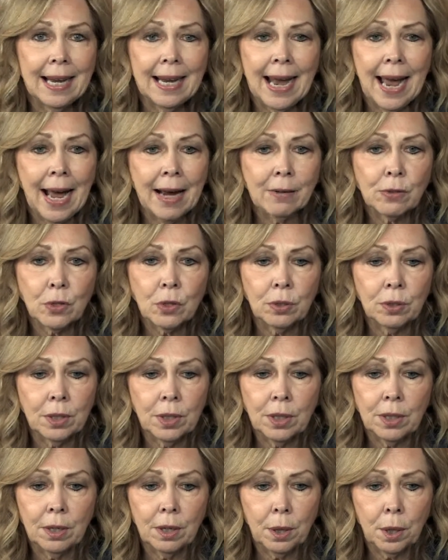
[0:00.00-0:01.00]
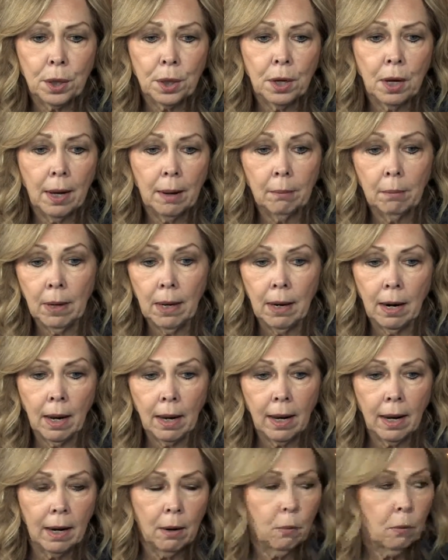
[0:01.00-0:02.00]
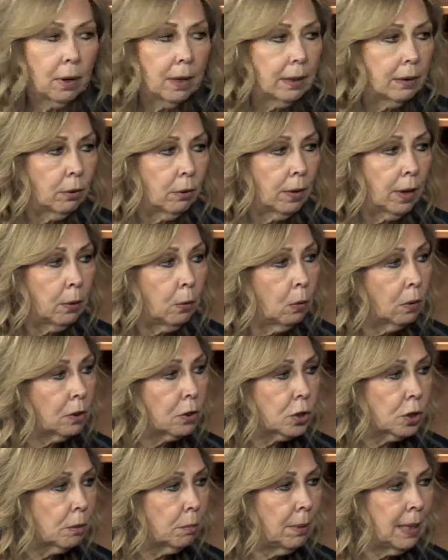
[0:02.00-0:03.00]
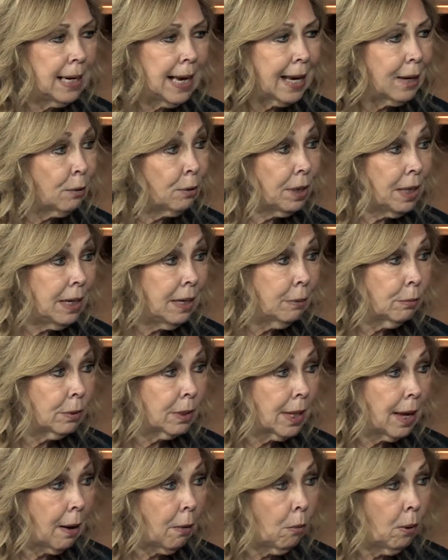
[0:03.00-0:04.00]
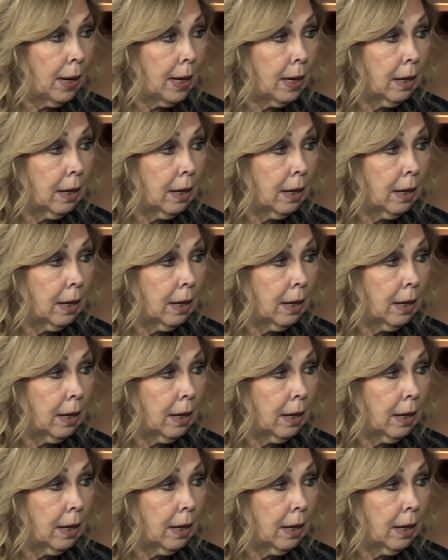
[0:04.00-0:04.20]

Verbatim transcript: actually thought, man, I can't wait till they worship me. I don't think it was that no. way